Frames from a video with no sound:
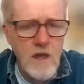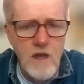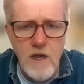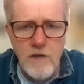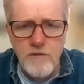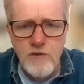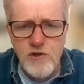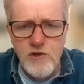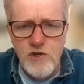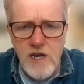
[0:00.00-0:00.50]

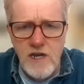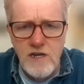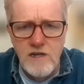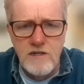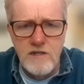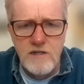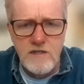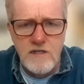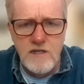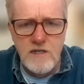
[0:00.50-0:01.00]
have you
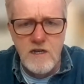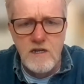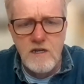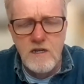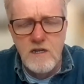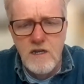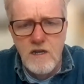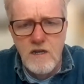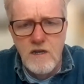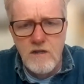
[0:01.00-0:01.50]
changed
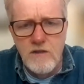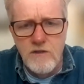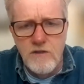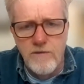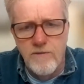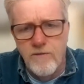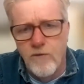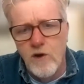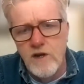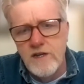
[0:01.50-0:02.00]
the
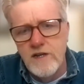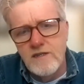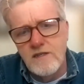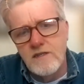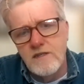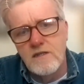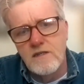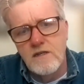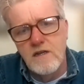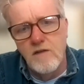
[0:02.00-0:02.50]
the
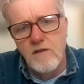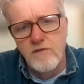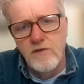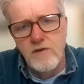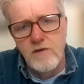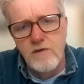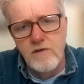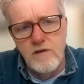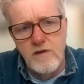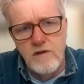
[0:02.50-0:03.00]
voice of
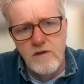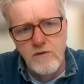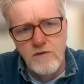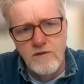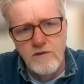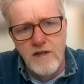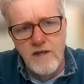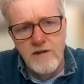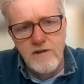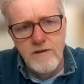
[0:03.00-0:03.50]
your
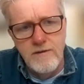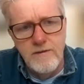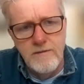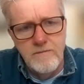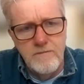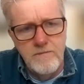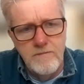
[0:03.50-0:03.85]
newsletter